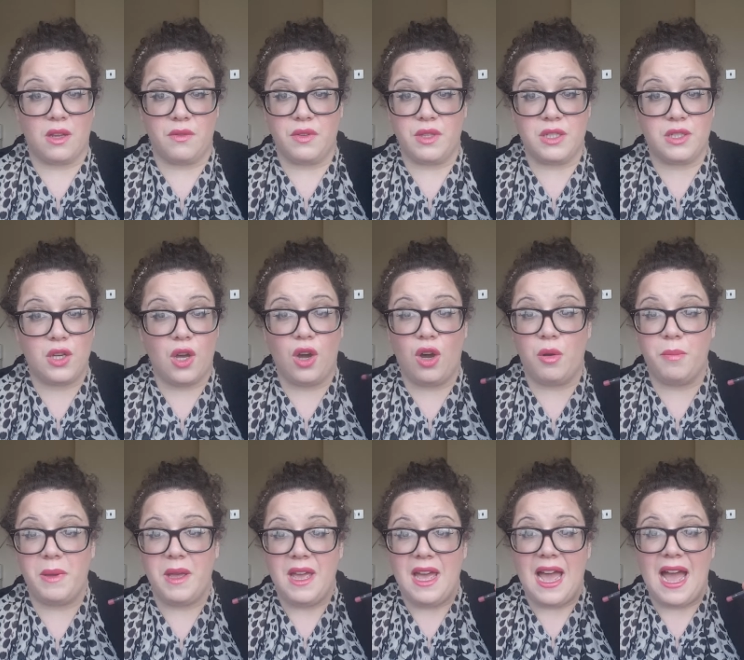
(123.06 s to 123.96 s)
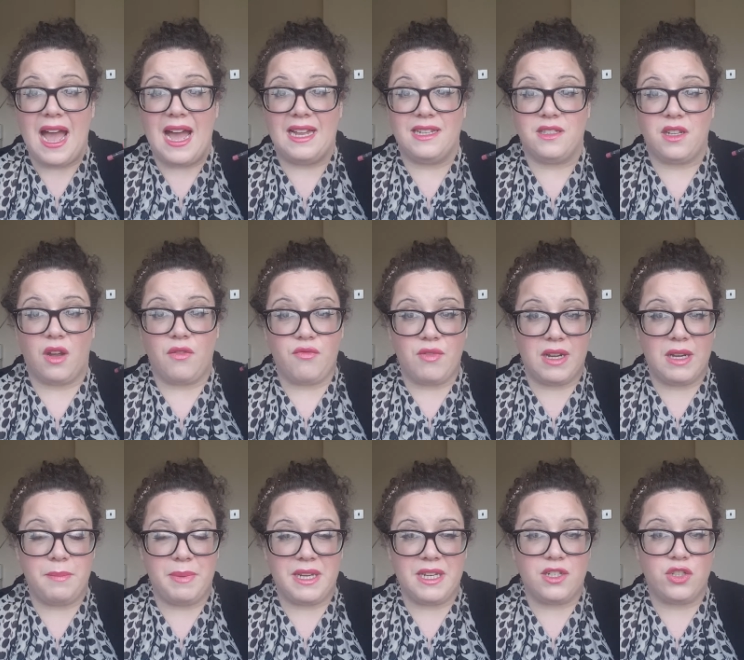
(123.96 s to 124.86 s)
over the top, and I've really
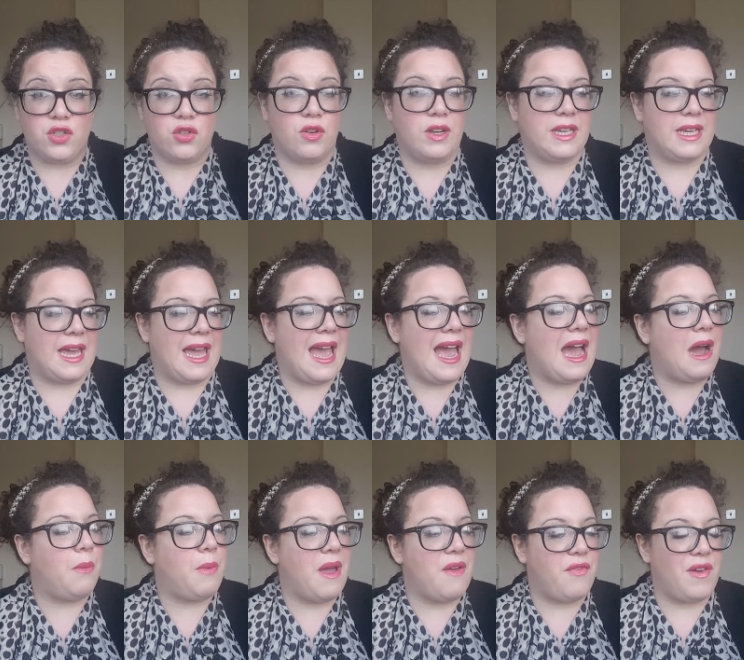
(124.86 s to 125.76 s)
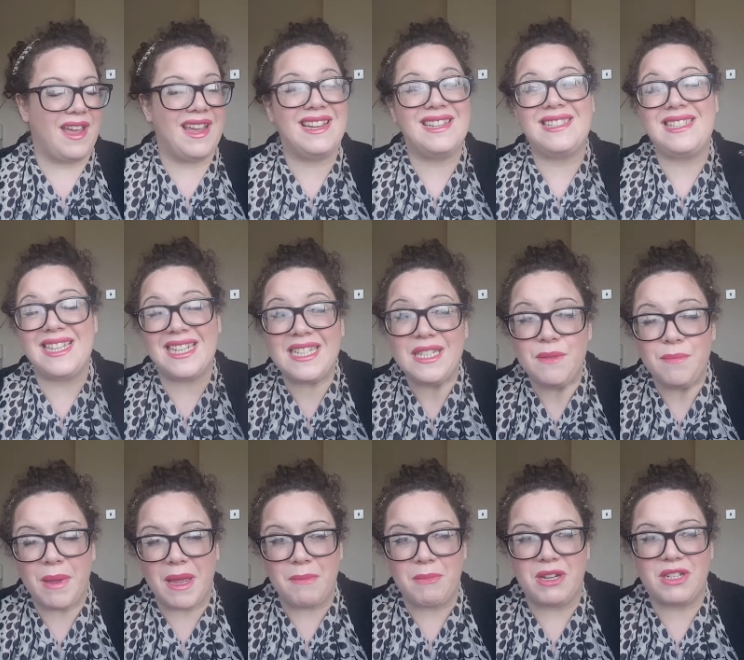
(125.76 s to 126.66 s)
been enjoying it. However, it didn't
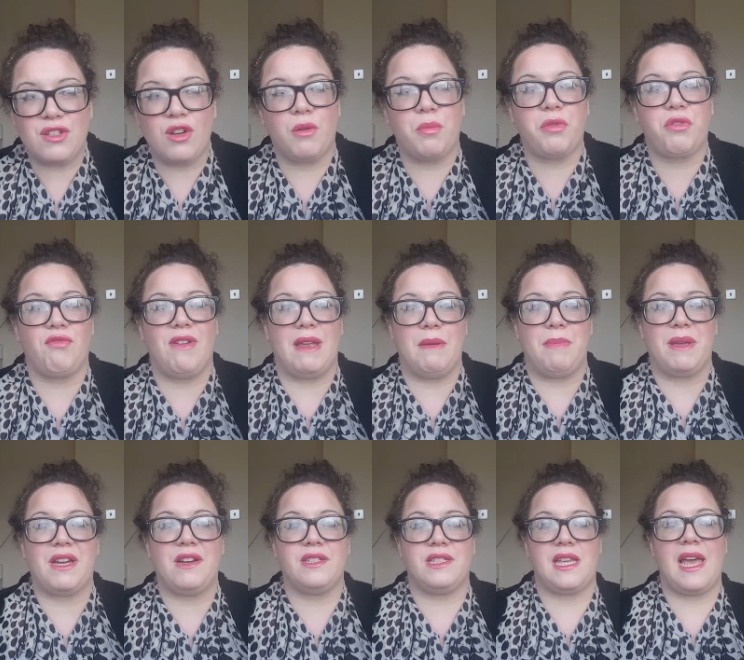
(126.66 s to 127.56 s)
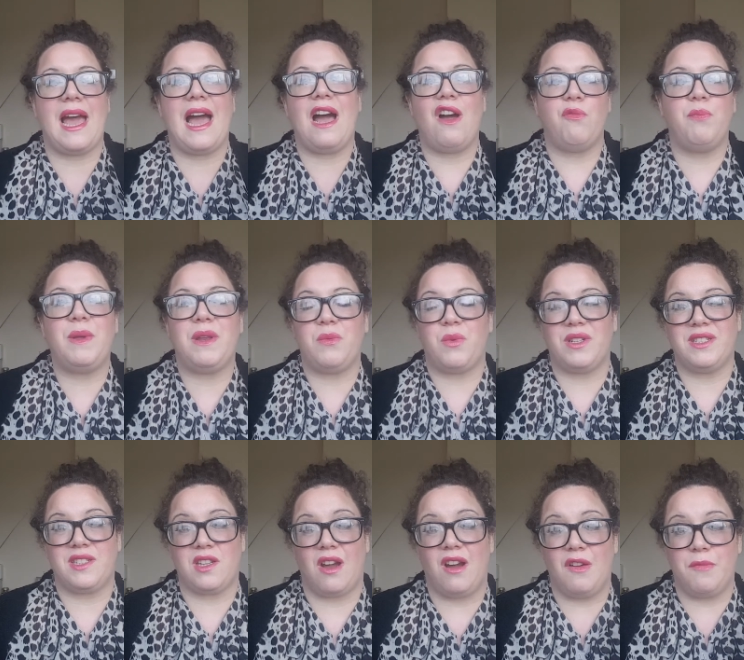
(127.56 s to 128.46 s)
make my top three because there have been
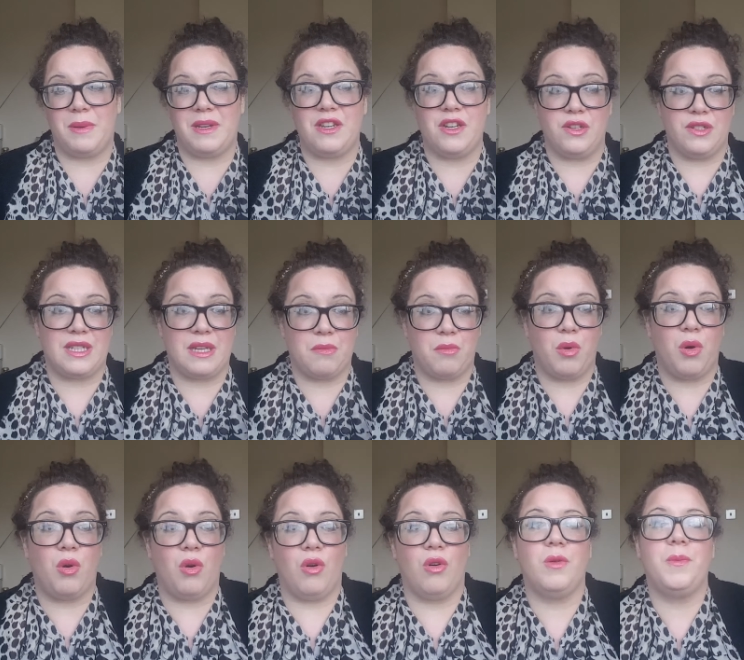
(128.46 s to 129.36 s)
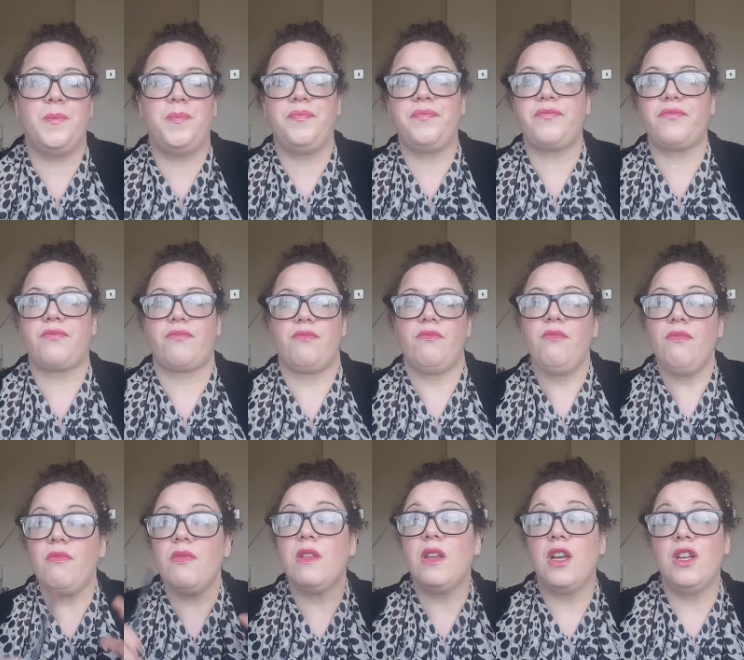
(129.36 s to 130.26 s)
ones that I've been using more.
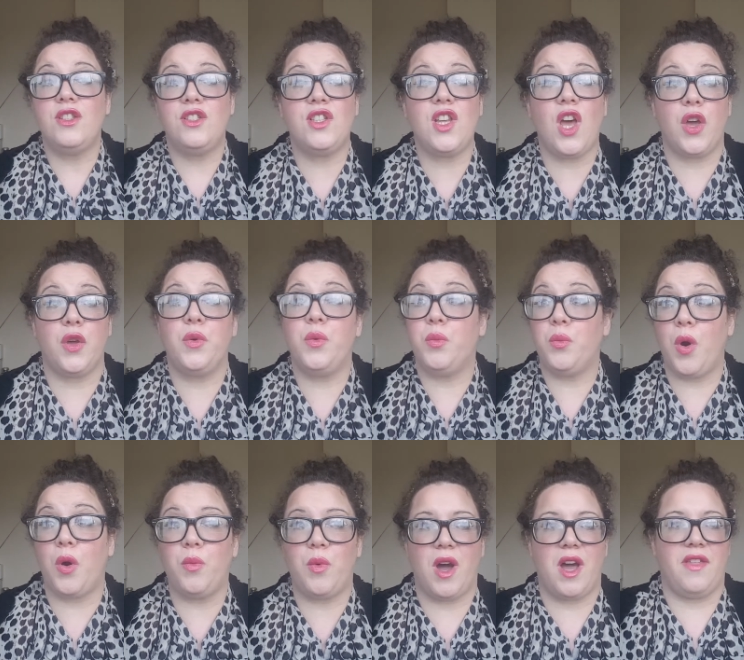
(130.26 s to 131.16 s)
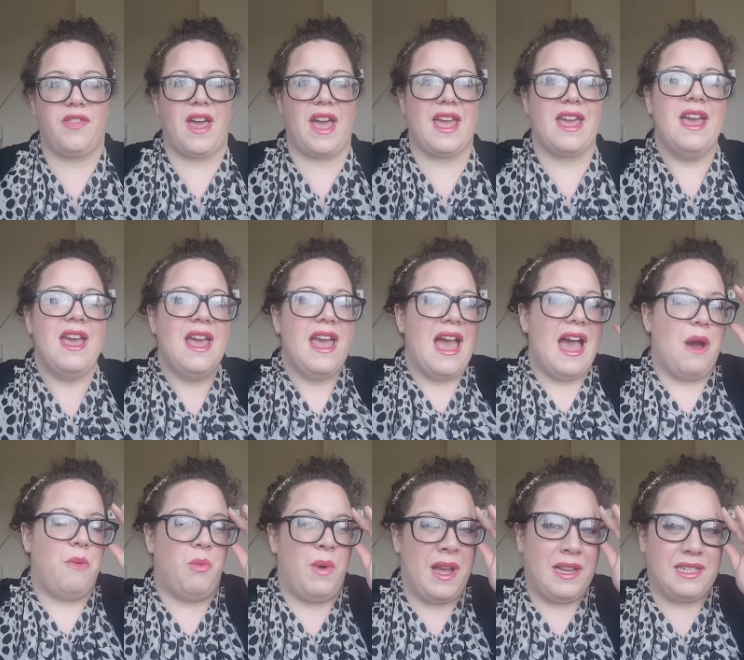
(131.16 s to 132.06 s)
So, what were they
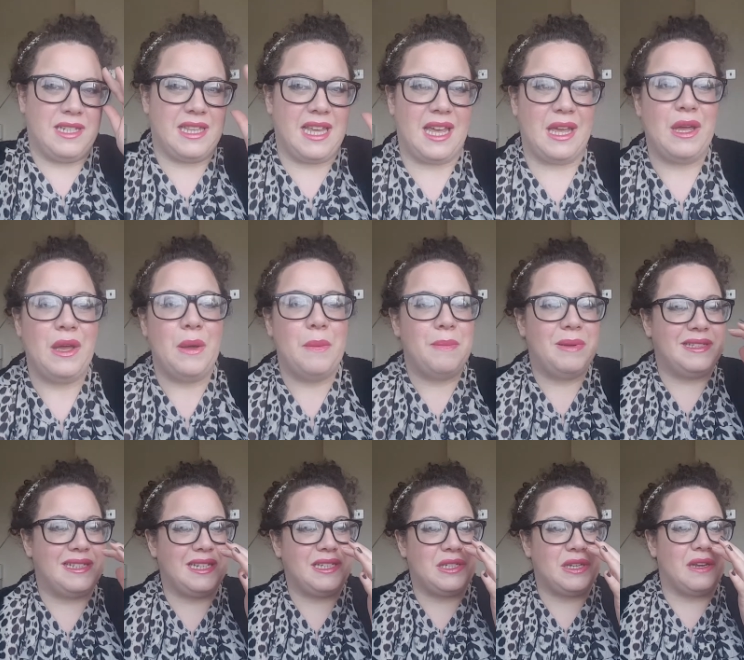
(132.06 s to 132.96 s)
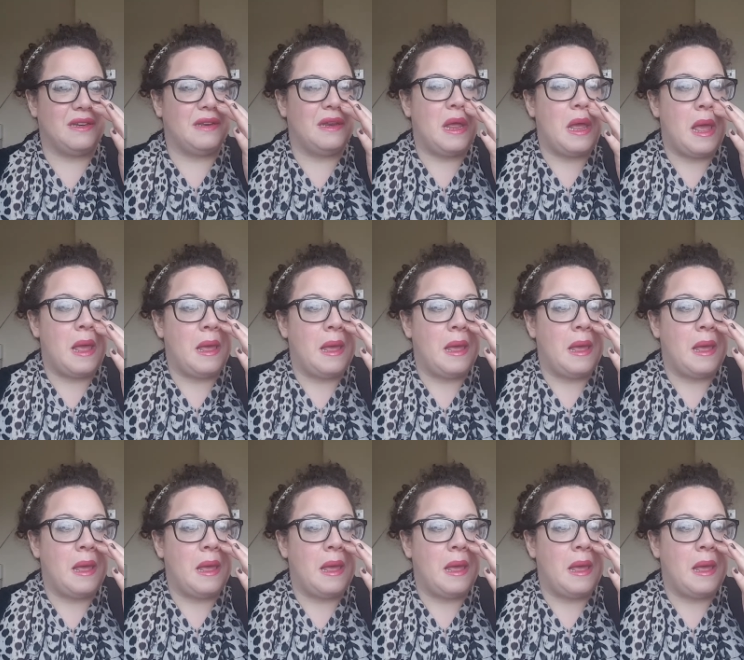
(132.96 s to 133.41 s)
and where do they position?